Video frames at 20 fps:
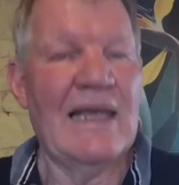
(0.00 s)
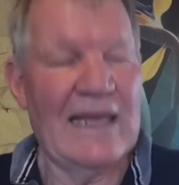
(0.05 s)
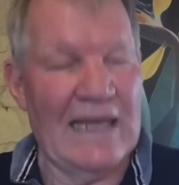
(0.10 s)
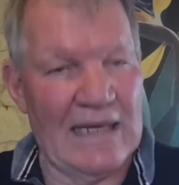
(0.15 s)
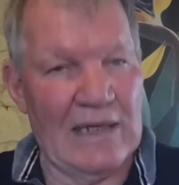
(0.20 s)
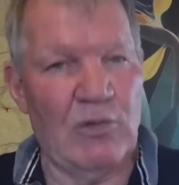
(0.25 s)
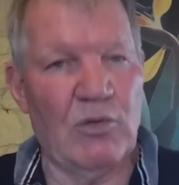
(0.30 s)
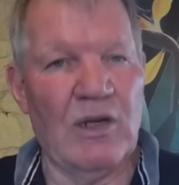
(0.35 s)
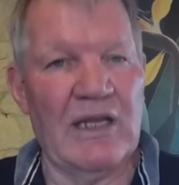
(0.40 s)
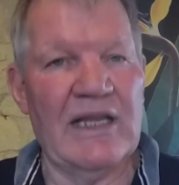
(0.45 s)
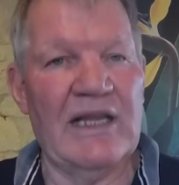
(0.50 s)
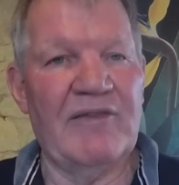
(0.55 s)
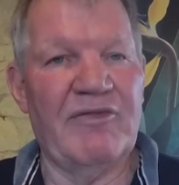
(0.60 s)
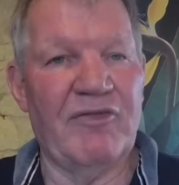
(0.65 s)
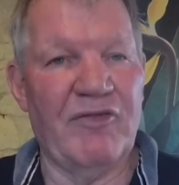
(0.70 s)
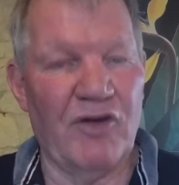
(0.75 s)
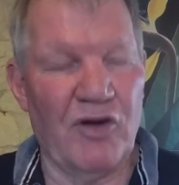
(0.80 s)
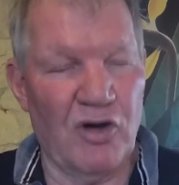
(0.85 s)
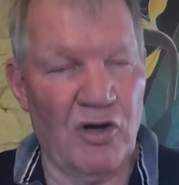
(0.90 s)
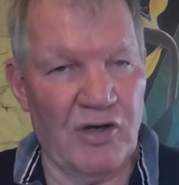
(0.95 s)
Equally
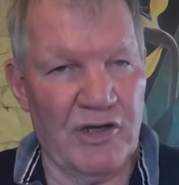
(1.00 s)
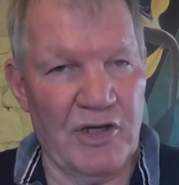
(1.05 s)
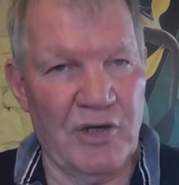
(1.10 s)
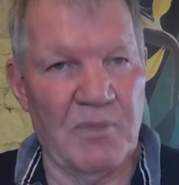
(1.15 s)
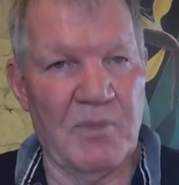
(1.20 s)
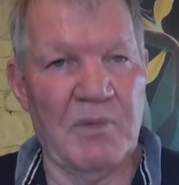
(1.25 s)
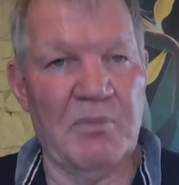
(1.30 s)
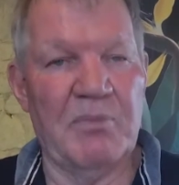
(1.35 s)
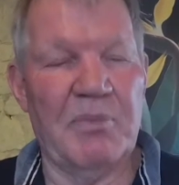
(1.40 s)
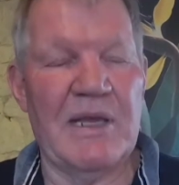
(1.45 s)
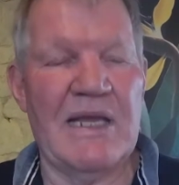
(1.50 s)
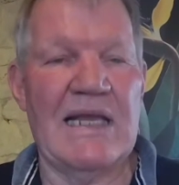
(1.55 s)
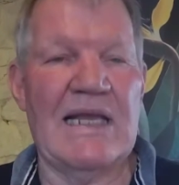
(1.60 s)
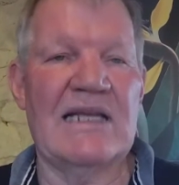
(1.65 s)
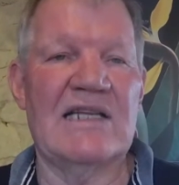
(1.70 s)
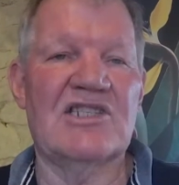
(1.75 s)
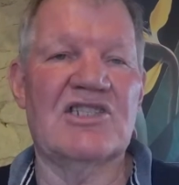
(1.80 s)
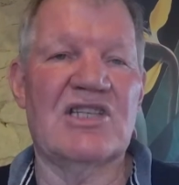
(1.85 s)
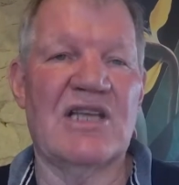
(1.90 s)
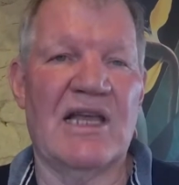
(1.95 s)
for human
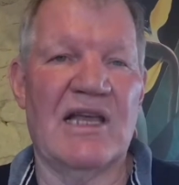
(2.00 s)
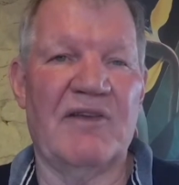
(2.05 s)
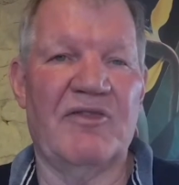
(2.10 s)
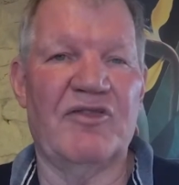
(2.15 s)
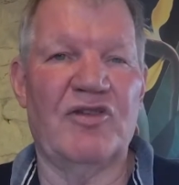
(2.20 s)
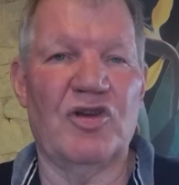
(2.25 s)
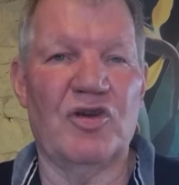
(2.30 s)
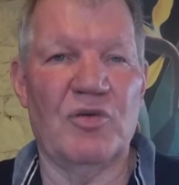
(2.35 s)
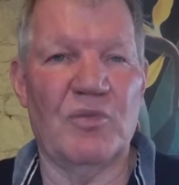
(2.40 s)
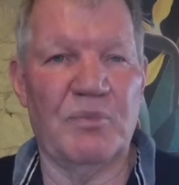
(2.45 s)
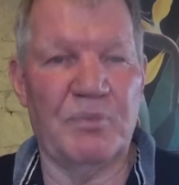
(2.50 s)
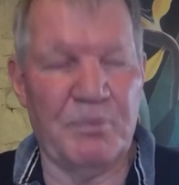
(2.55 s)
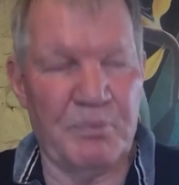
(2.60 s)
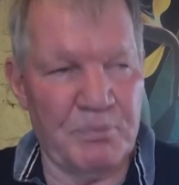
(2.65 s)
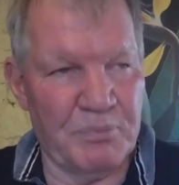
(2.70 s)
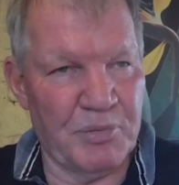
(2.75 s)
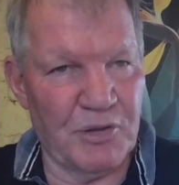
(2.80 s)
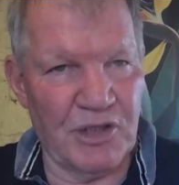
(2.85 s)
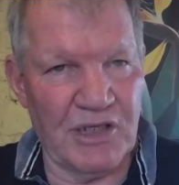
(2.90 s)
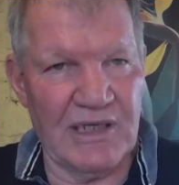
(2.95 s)
beings, if you
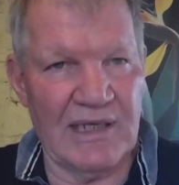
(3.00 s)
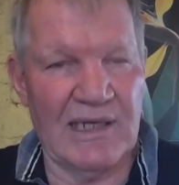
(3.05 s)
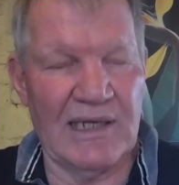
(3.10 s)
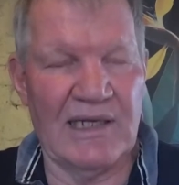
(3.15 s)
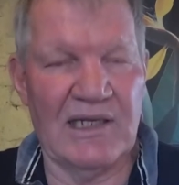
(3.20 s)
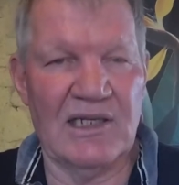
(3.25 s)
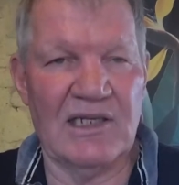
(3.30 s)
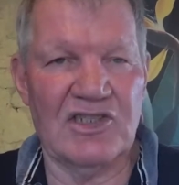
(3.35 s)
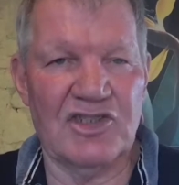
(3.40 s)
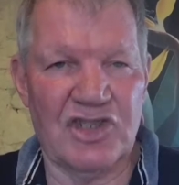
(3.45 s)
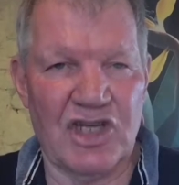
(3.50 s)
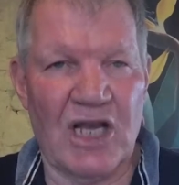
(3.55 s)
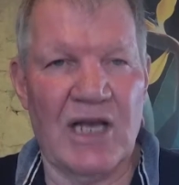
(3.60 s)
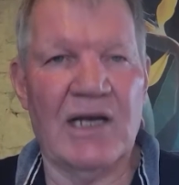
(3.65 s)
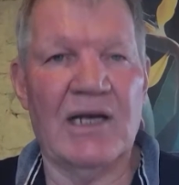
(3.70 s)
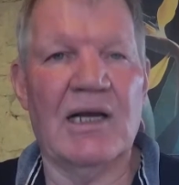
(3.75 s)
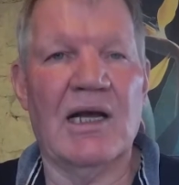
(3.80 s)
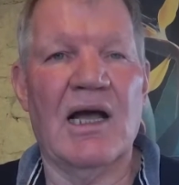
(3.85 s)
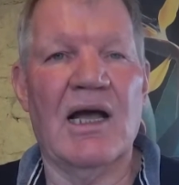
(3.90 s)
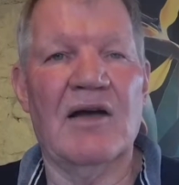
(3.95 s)
put it in the
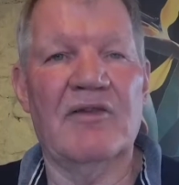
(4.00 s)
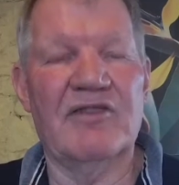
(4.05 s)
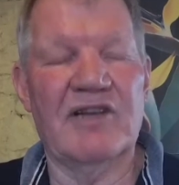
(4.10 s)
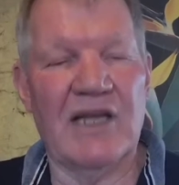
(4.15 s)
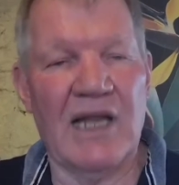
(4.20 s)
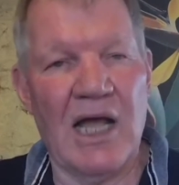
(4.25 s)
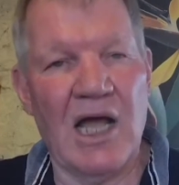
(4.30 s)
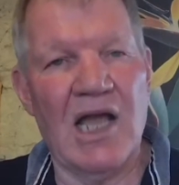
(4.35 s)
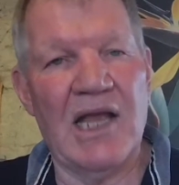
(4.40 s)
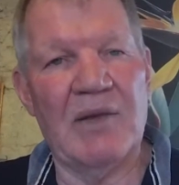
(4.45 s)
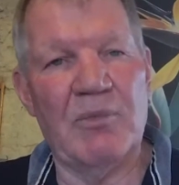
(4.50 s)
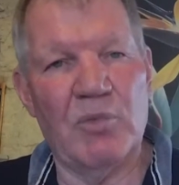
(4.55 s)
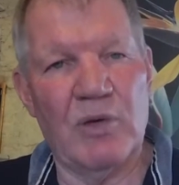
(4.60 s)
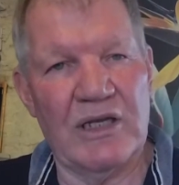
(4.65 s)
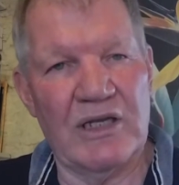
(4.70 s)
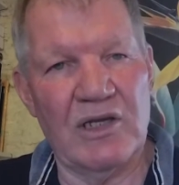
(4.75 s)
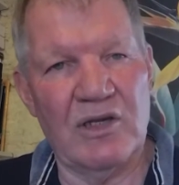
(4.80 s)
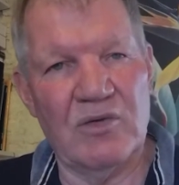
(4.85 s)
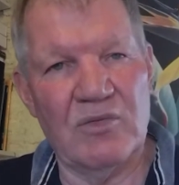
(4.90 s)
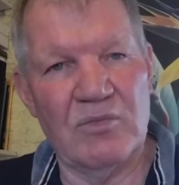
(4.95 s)
jug overnight
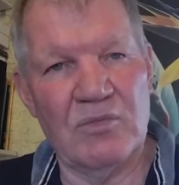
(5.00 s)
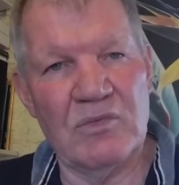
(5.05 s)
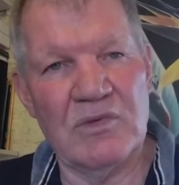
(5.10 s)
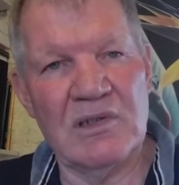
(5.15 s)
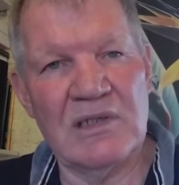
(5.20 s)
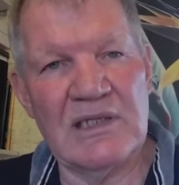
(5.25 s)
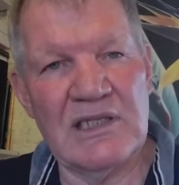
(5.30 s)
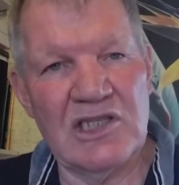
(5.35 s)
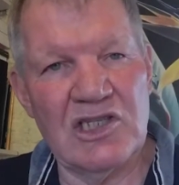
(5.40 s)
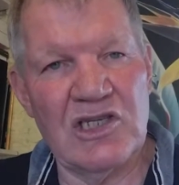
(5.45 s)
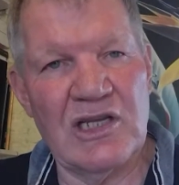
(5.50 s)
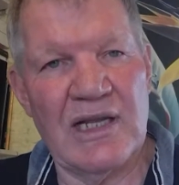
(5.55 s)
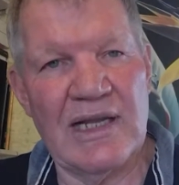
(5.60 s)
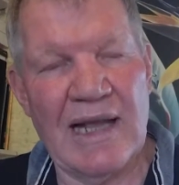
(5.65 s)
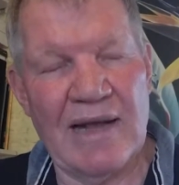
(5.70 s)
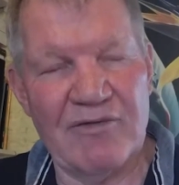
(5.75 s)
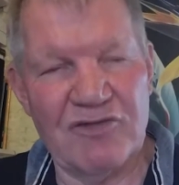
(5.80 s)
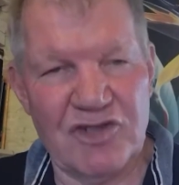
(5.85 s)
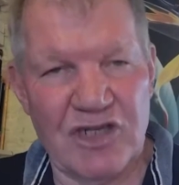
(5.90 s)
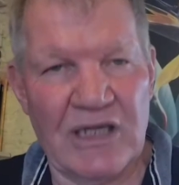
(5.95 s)
when you
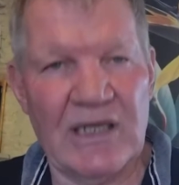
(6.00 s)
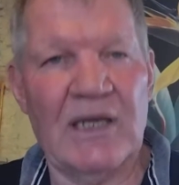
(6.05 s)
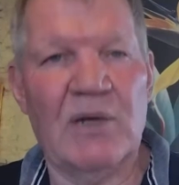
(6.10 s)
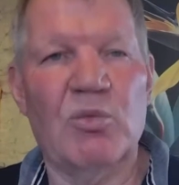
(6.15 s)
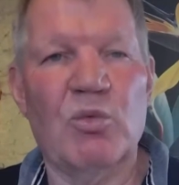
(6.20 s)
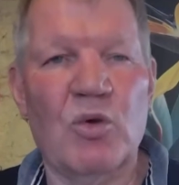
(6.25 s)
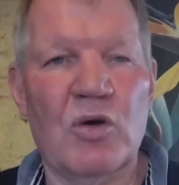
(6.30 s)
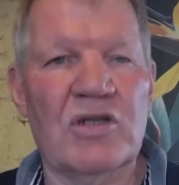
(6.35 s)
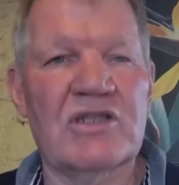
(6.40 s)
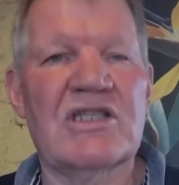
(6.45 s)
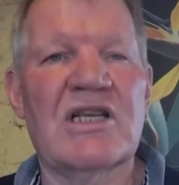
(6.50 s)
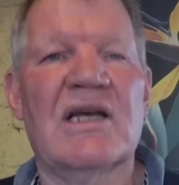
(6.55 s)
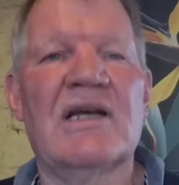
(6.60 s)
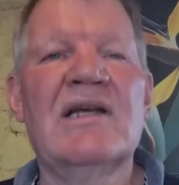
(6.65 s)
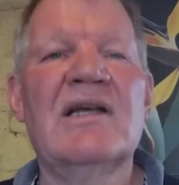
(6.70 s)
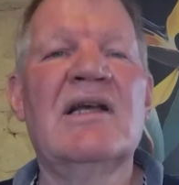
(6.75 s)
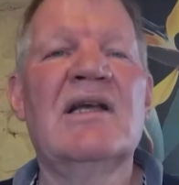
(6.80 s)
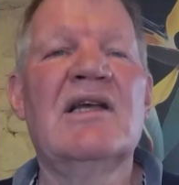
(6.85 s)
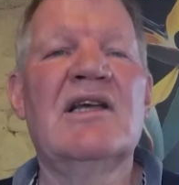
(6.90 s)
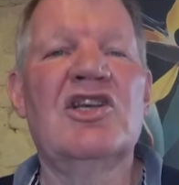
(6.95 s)
have drinking water,
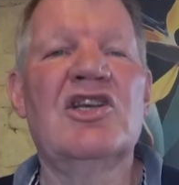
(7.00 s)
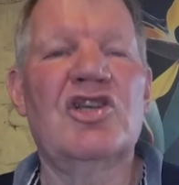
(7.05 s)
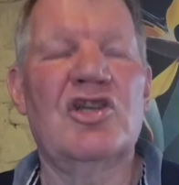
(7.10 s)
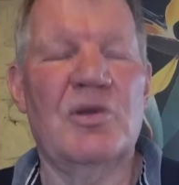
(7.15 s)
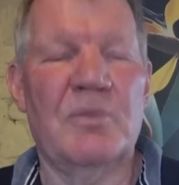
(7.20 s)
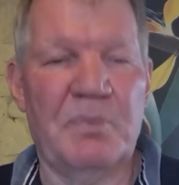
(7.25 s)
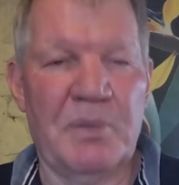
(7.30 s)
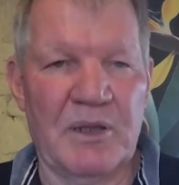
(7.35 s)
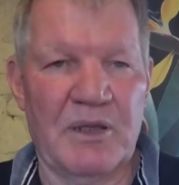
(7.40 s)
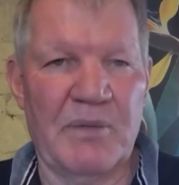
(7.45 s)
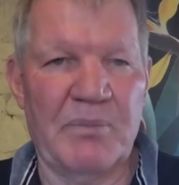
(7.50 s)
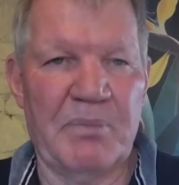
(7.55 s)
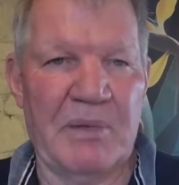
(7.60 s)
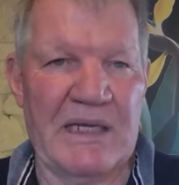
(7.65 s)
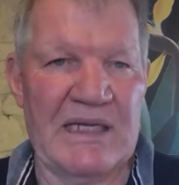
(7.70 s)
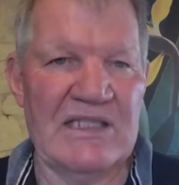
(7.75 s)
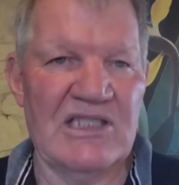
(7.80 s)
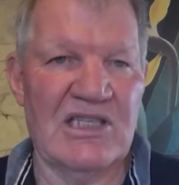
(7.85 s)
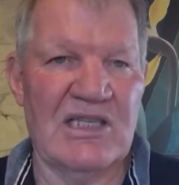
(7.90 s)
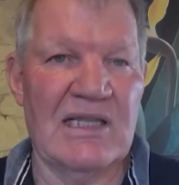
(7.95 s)
you put the
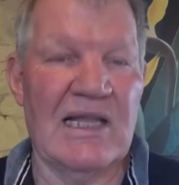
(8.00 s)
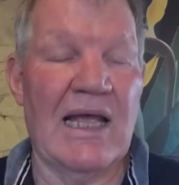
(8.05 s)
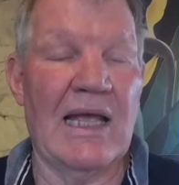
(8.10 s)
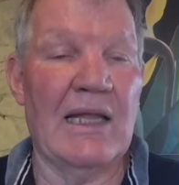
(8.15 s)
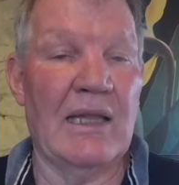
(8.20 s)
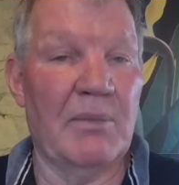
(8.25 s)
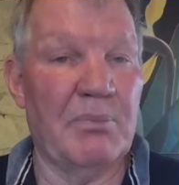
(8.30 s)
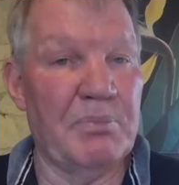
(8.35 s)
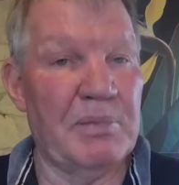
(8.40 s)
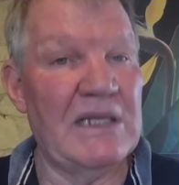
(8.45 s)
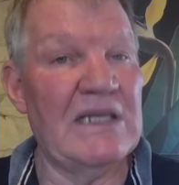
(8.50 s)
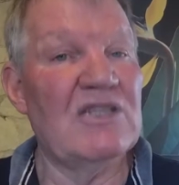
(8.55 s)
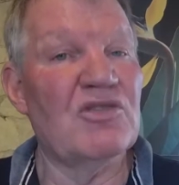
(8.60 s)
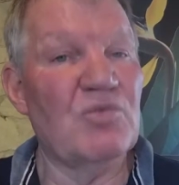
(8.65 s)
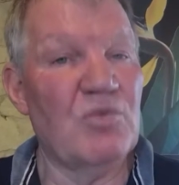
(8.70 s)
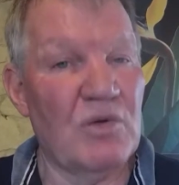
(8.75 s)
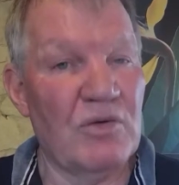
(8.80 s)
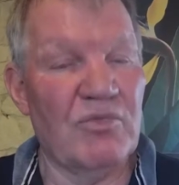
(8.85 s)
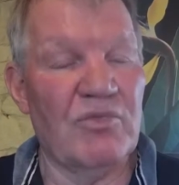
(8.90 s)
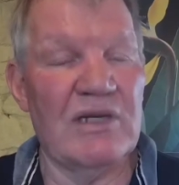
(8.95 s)
beads in there, the
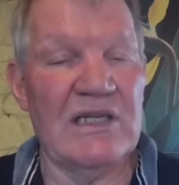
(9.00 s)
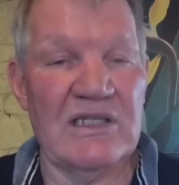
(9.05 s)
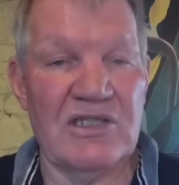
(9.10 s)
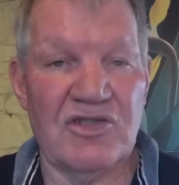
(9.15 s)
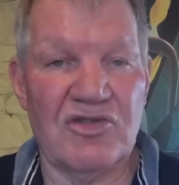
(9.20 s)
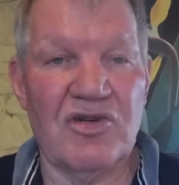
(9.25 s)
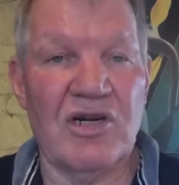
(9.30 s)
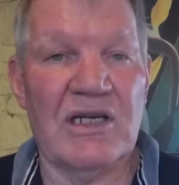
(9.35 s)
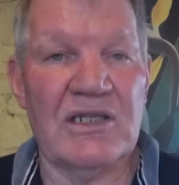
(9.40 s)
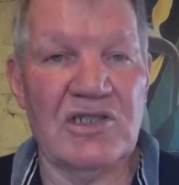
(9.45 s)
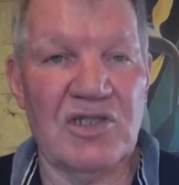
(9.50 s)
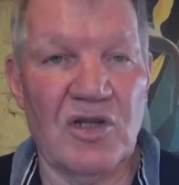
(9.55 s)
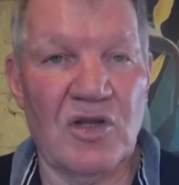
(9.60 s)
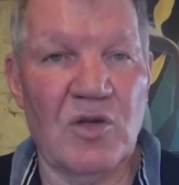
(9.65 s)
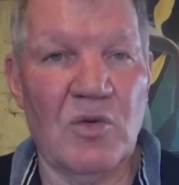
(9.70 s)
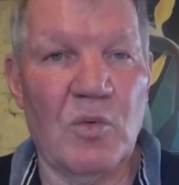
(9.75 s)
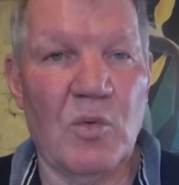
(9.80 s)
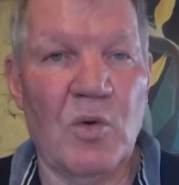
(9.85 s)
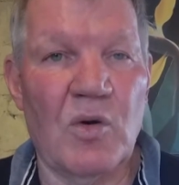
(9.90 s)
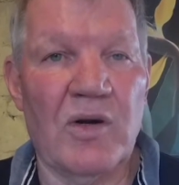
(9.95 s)
beads will restructure
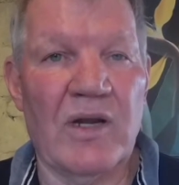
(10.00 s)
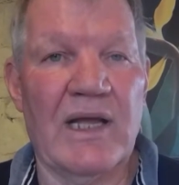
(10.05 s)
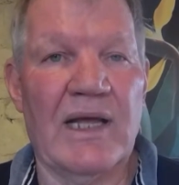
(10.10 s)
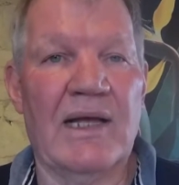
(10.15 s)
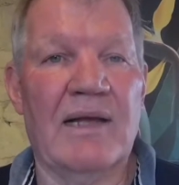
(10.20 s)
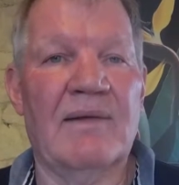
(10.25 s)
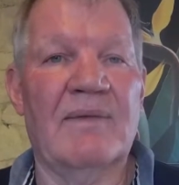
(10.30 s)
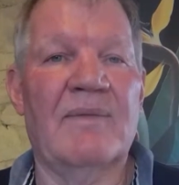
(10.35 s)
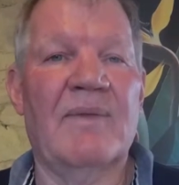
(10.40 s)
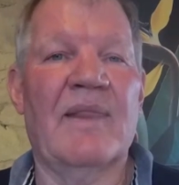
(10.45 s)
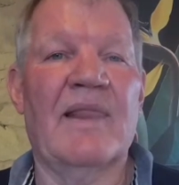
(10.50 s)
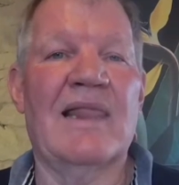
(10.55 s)
the water.